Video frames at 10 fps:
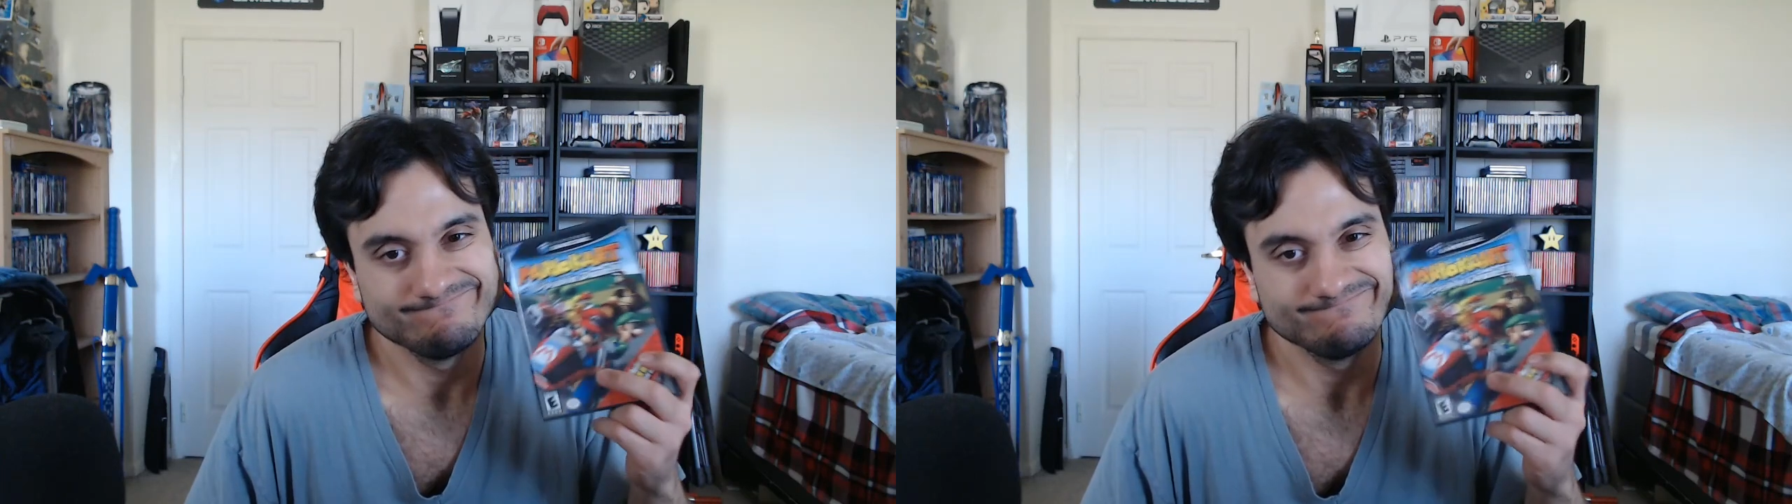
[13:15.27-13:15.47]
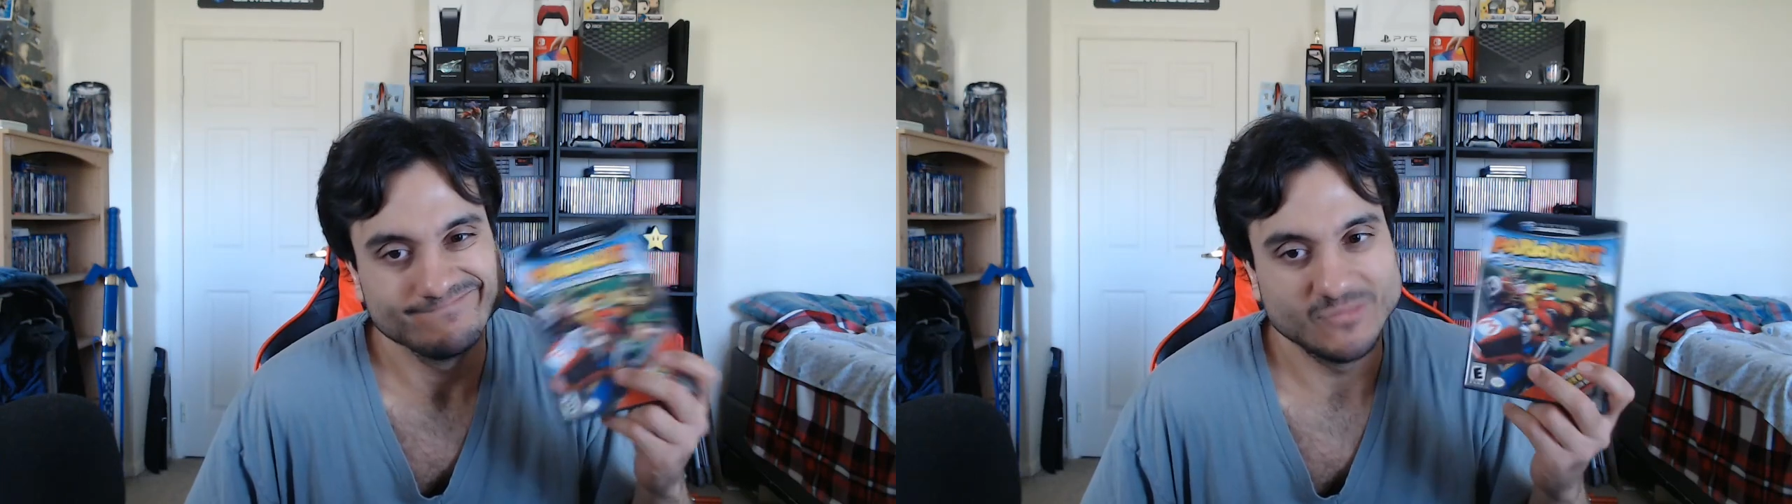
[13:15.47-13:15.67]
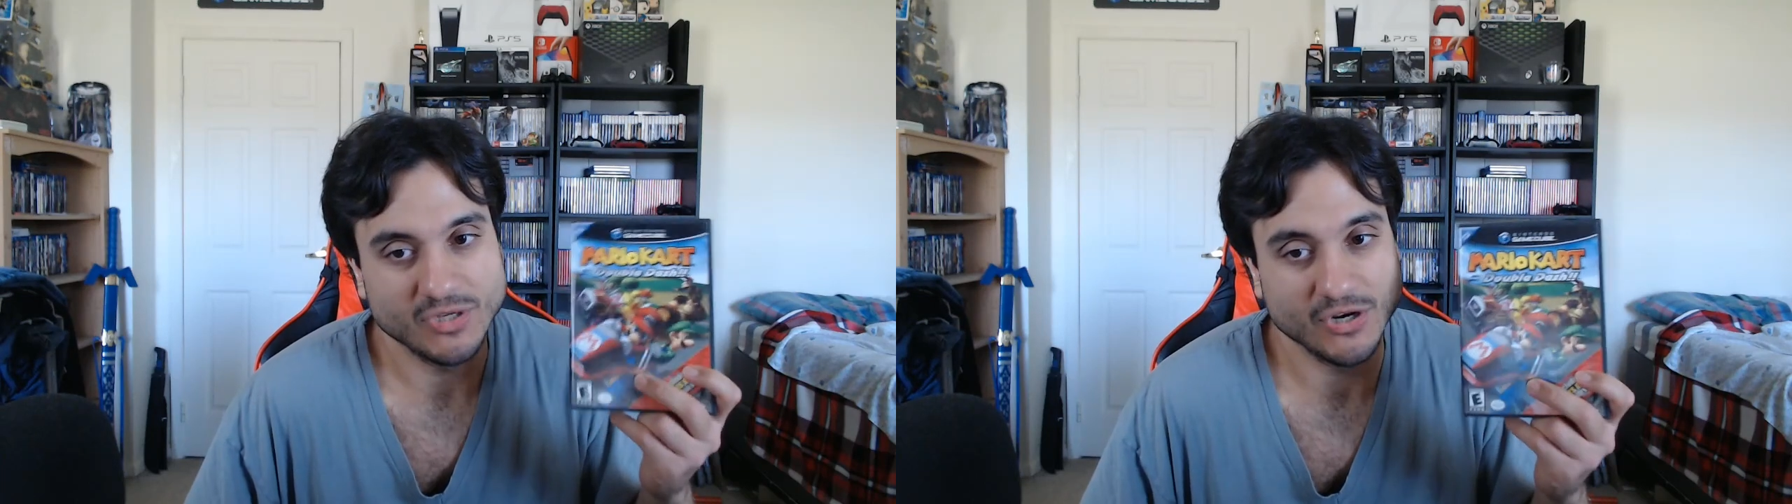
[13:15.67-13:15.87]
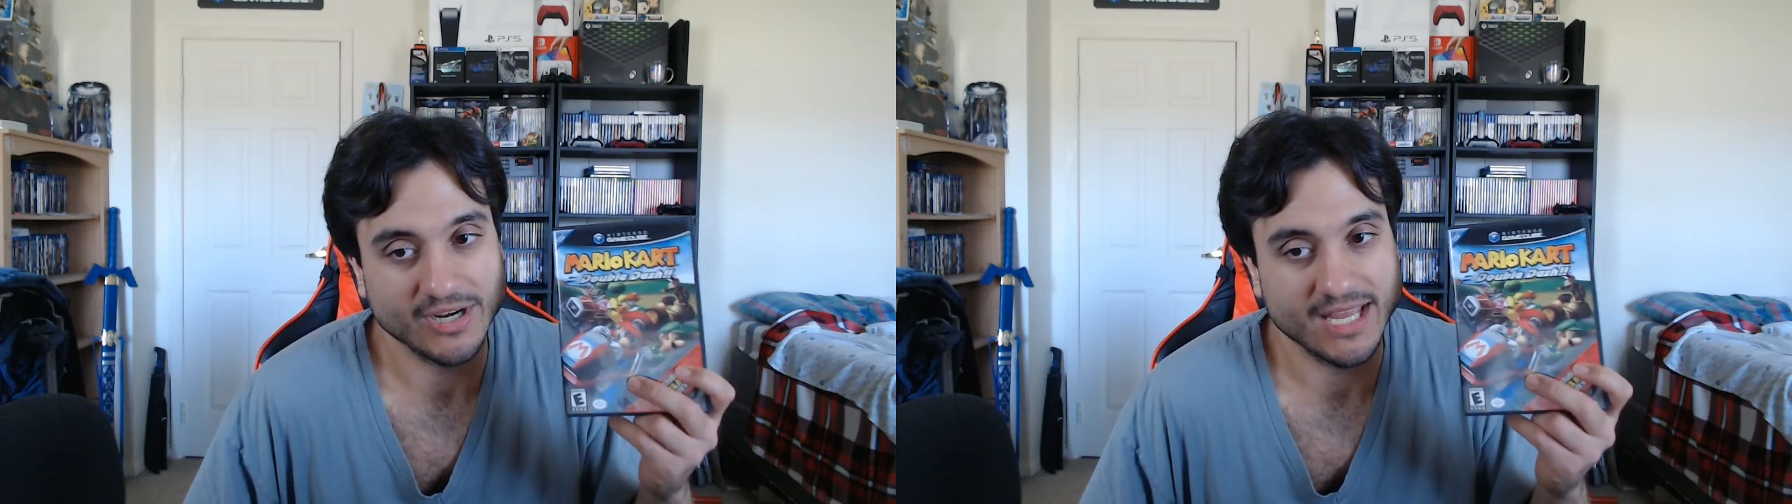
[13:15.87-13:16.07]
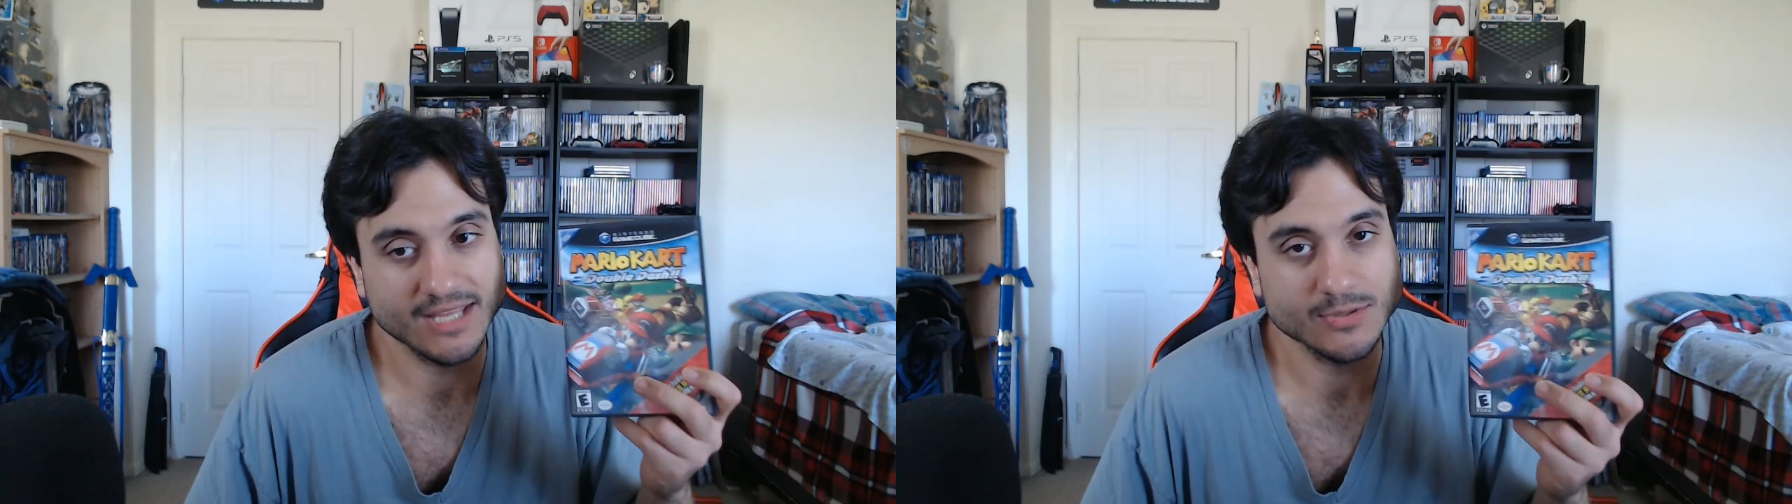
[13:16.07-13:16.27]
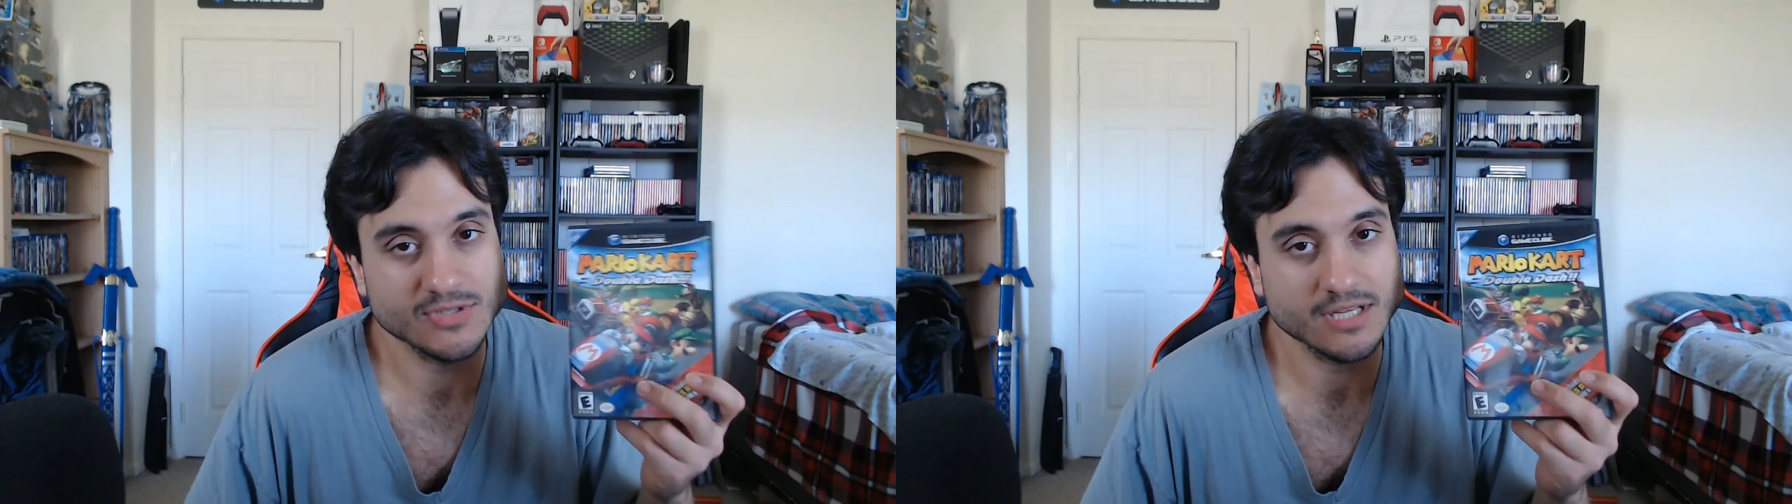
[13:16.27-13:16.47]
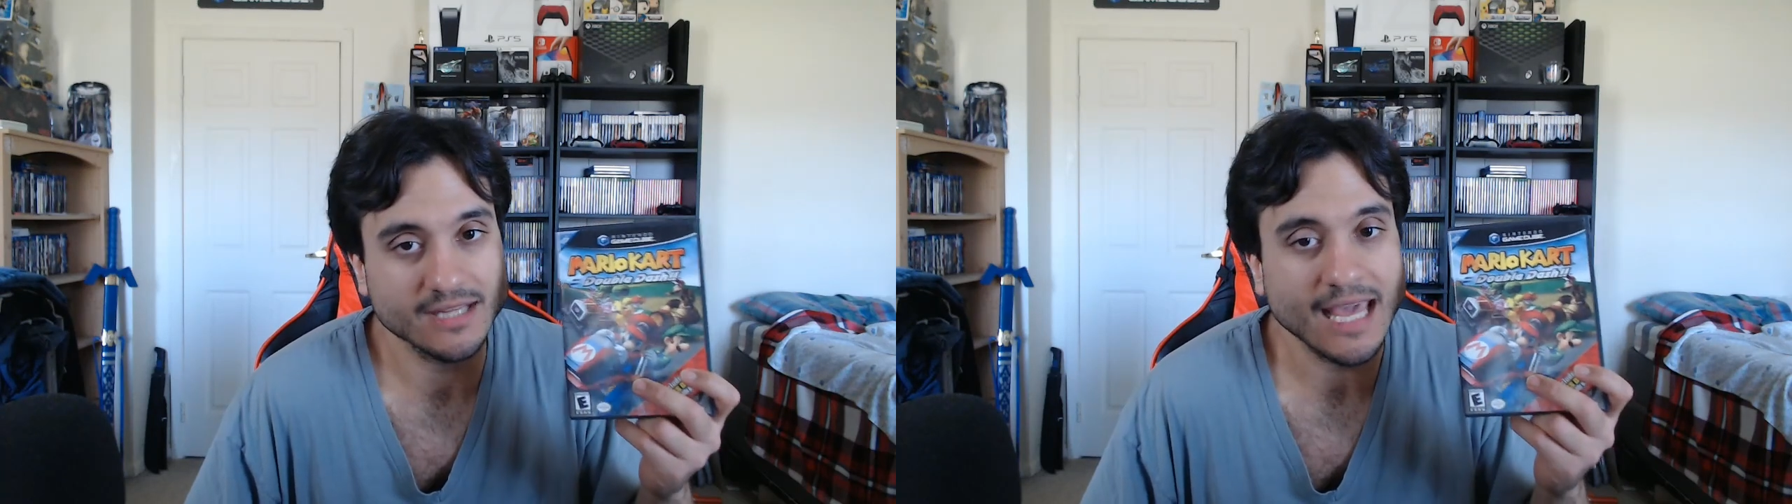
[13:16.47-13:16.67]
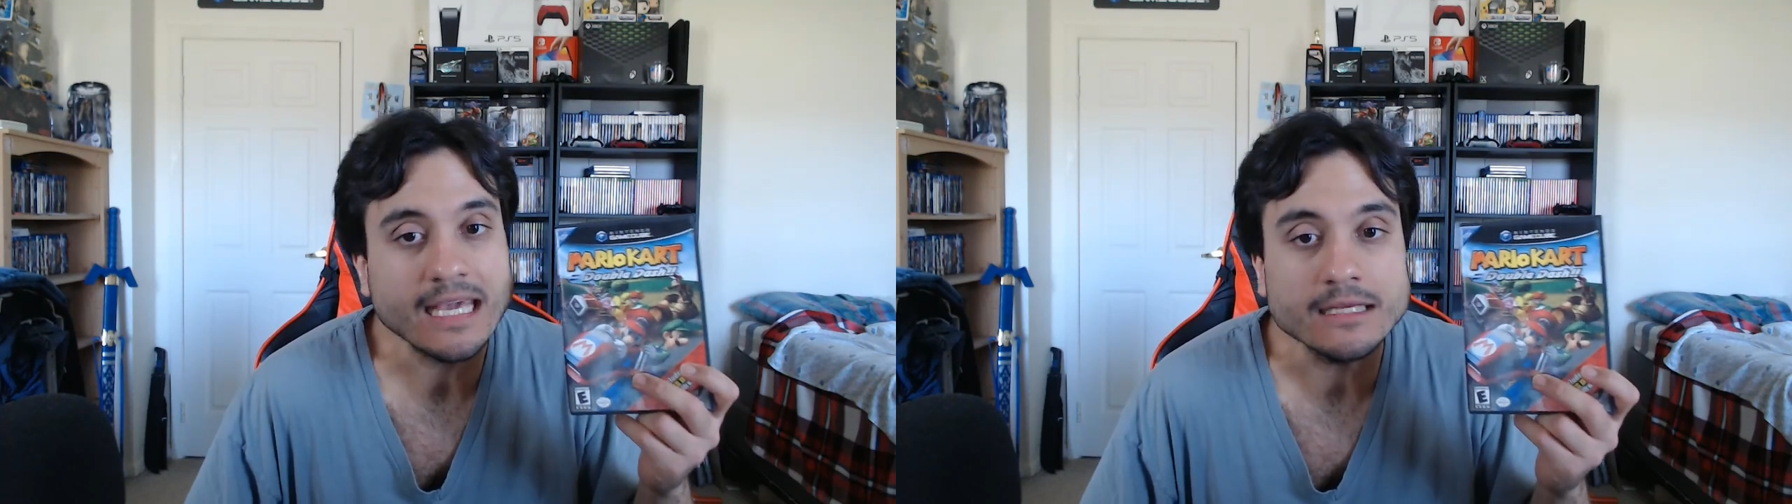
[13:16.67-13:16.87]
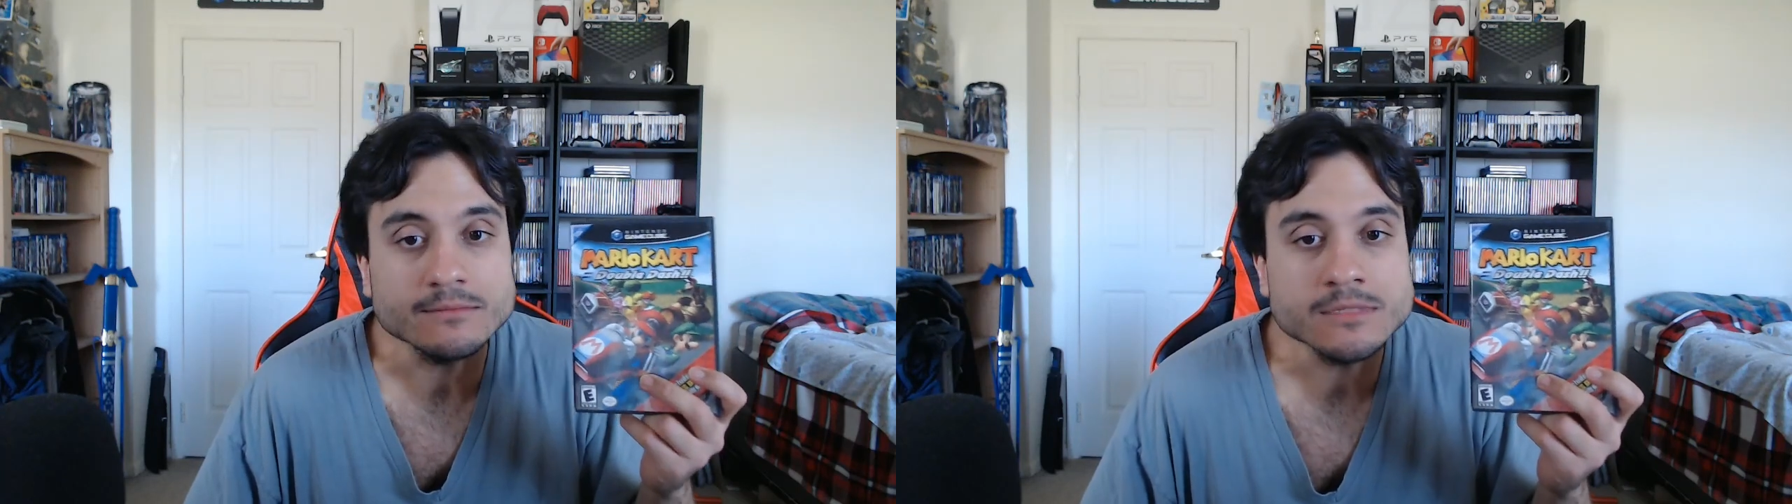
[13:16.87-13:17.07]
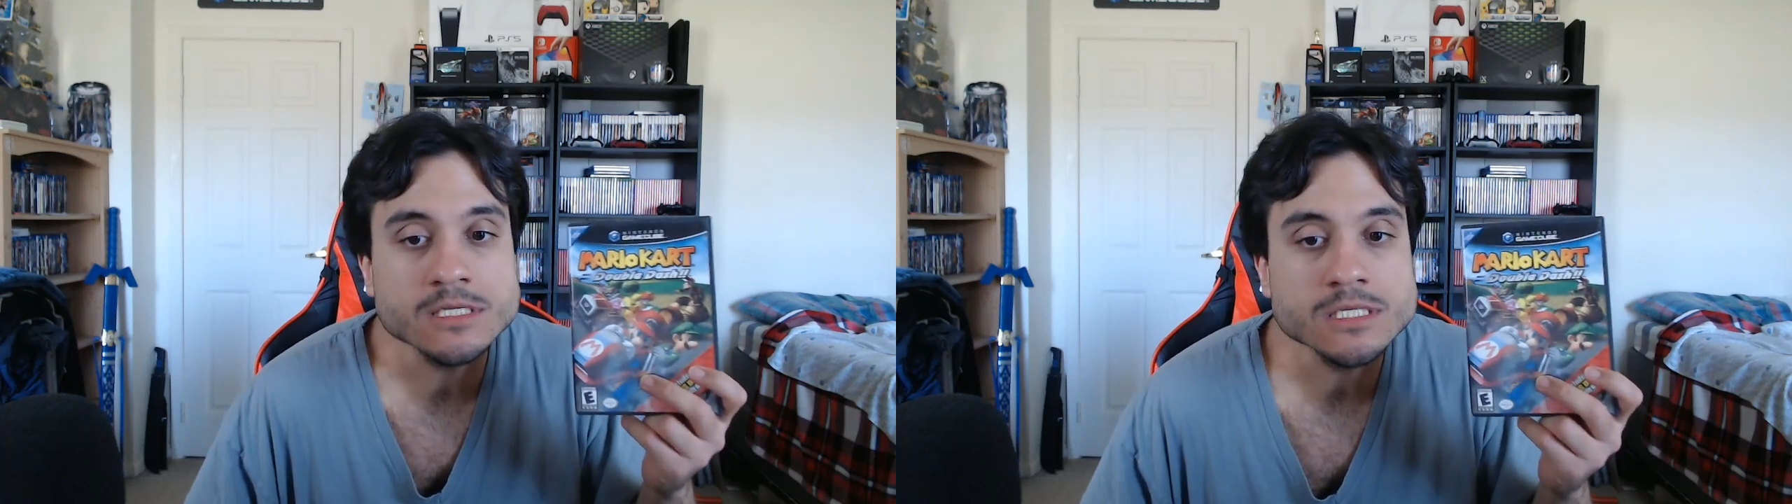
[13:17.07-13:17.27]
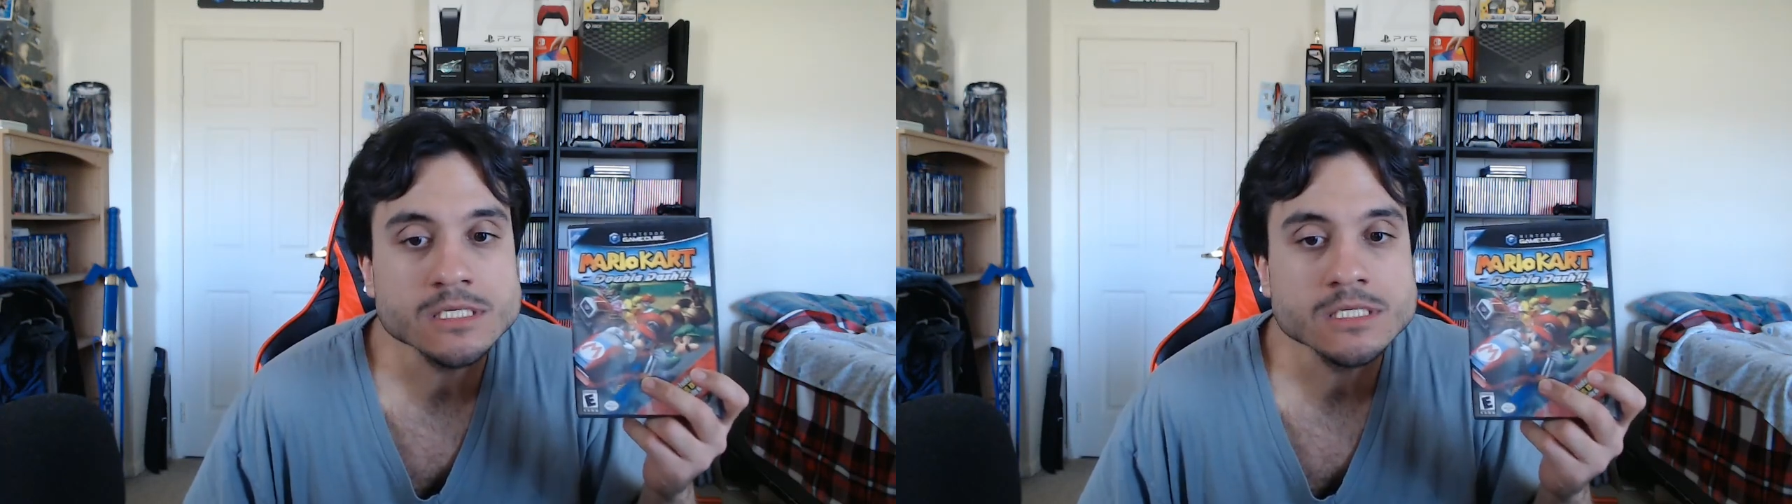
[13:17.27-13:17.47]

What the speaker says: When you're a kid and you sell games,